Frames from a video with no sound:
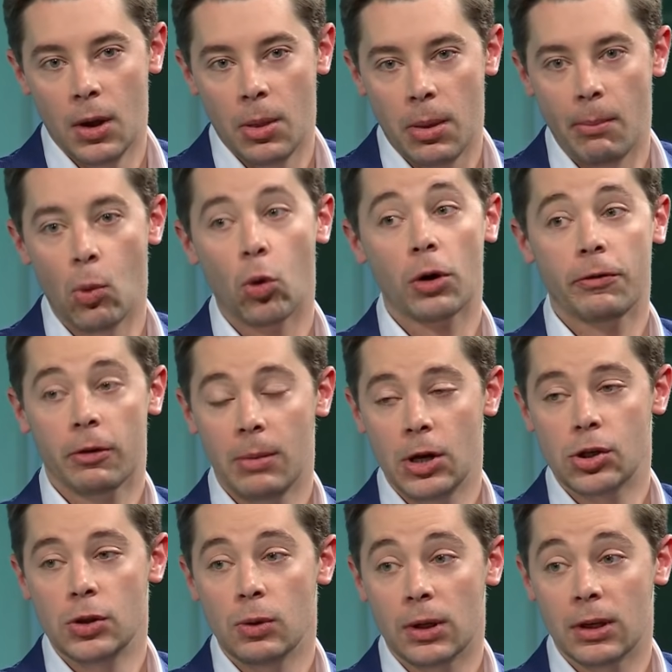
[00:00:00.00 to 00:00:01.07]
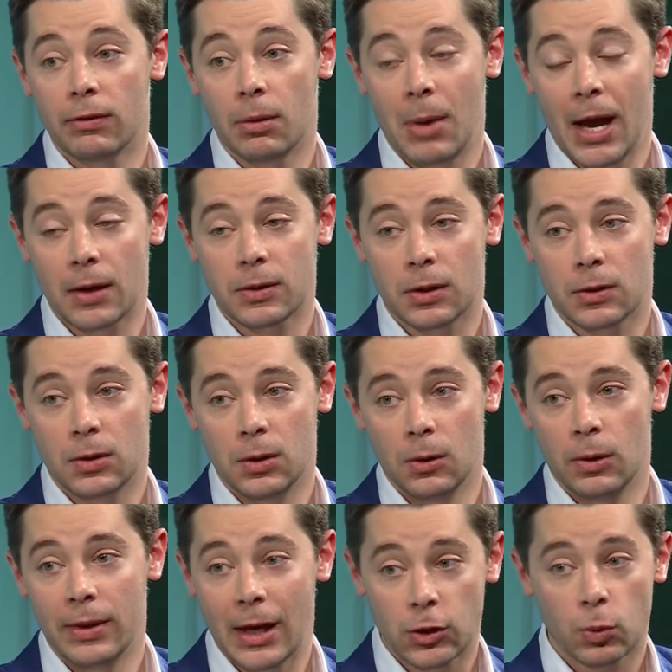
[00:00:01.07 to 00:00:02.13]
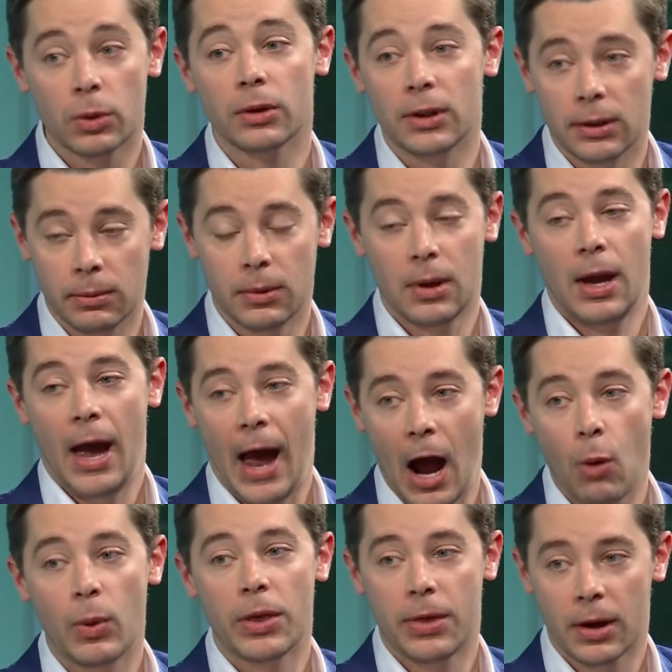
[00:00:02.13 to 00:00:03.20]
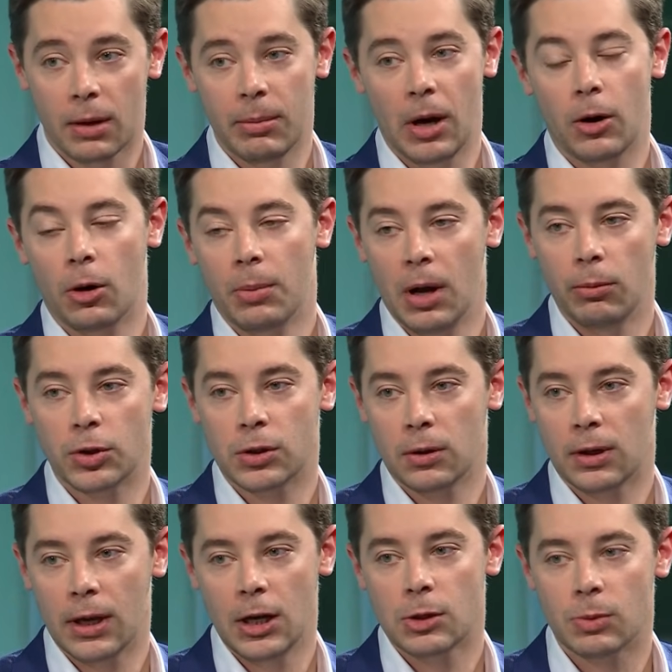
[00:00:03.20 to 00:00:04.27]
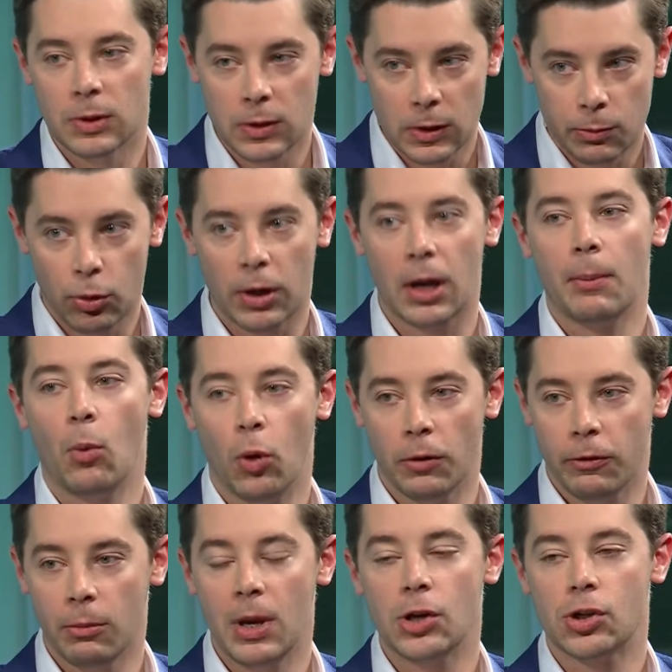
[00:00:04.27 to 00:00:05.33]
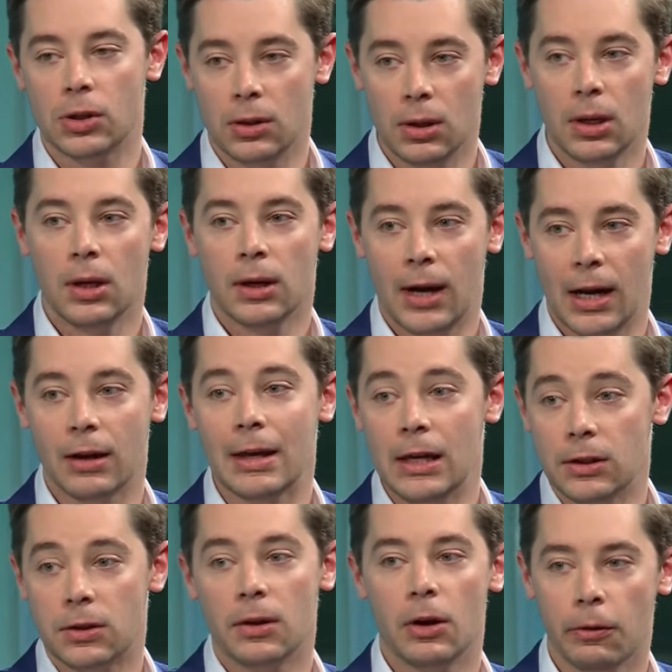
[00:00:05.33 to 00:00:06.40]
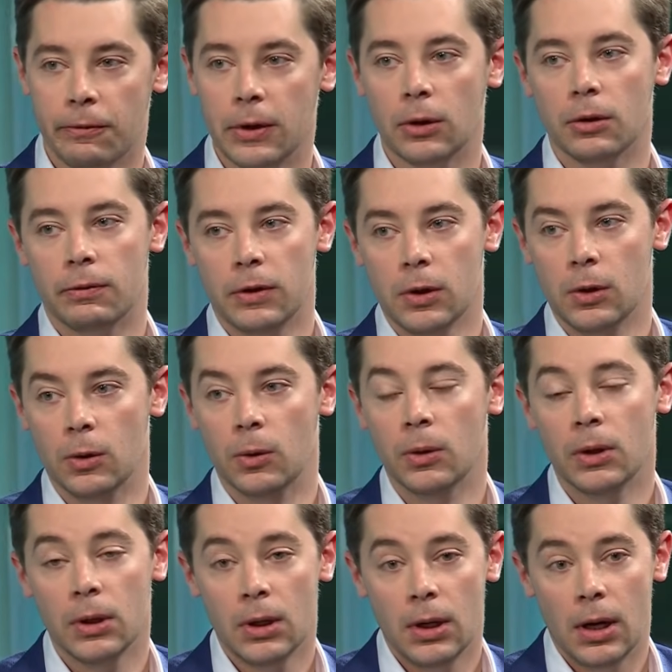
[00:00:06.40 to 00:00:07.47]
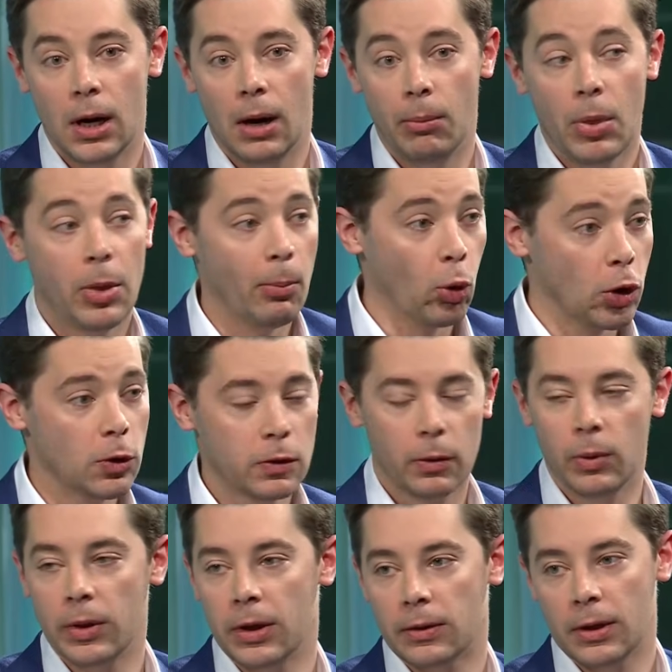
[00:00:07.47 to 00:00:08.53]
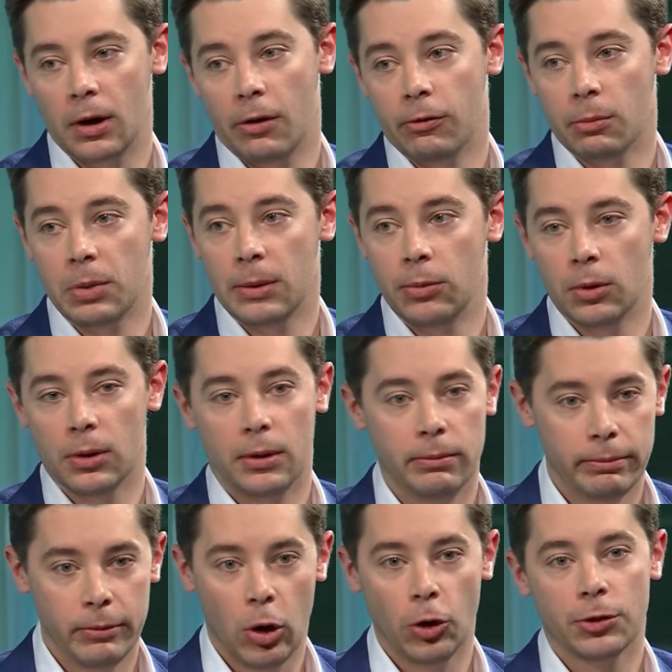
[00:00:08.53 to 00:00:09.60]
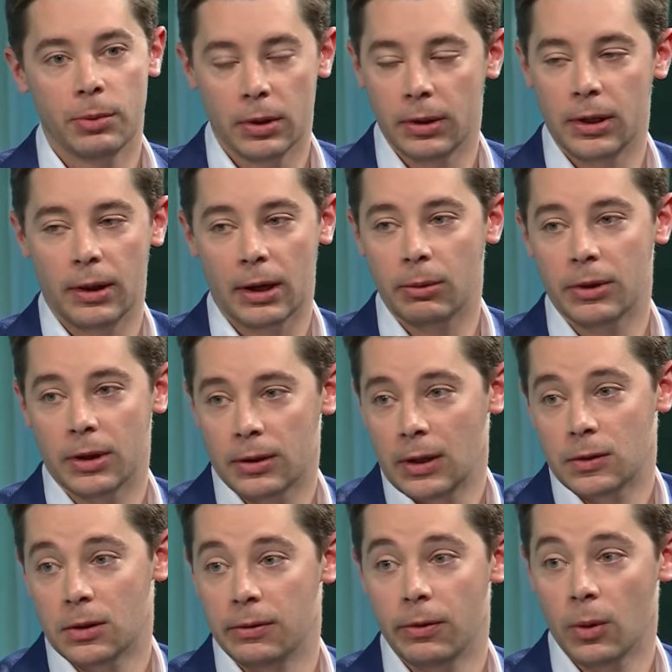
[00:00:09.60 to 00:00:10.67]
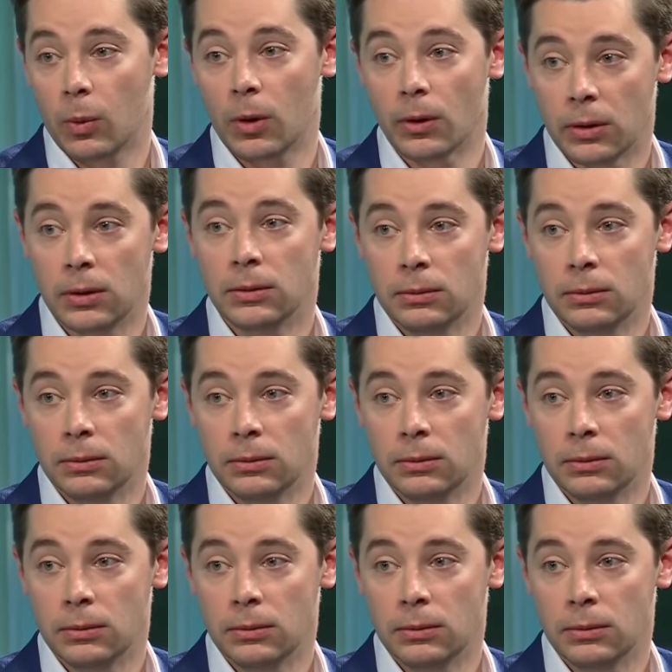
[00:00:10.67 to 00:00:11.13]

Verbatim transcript: the more information you can give them access to, and that's really how we think about our publisher engagements is bringing more information kind of into their field of view, um, the more useful we think they are for people and ultimately like we think that's good for the world.